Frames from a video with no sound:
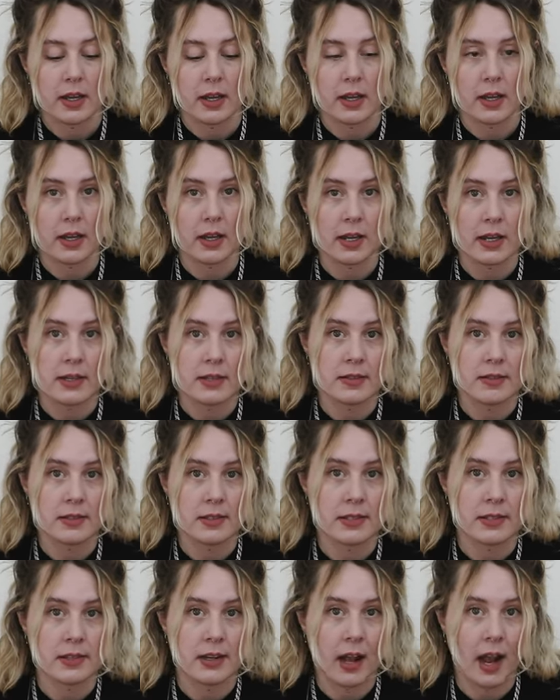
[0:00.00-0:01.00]

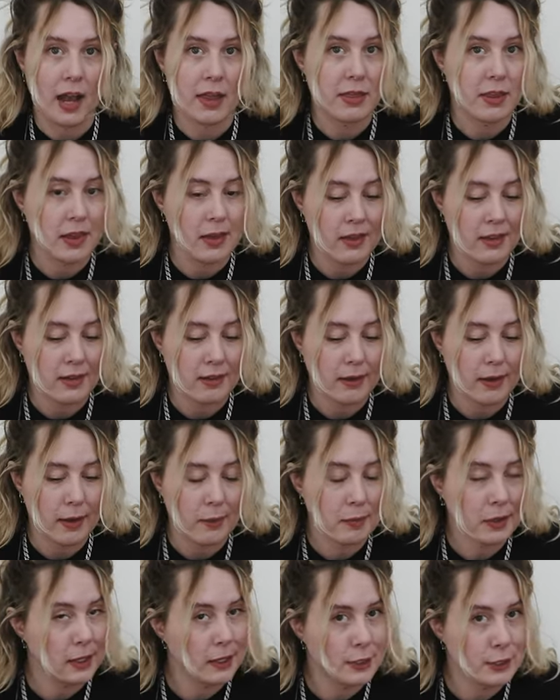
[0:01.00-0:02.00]
and I think
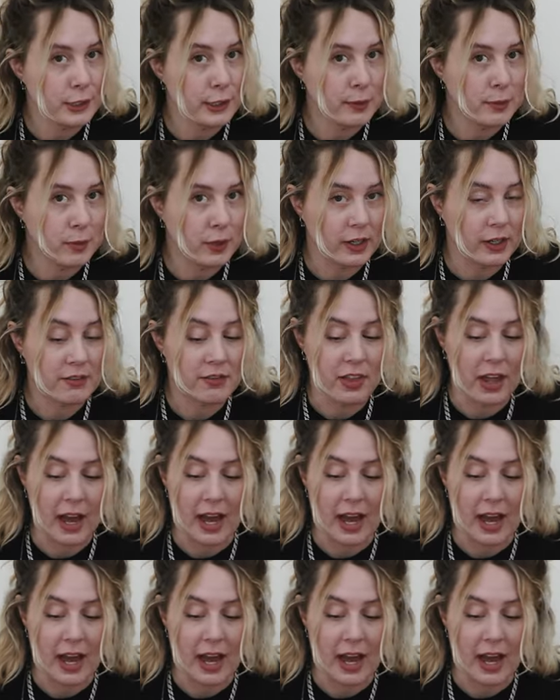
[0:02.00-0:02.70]
I'm gonna do more of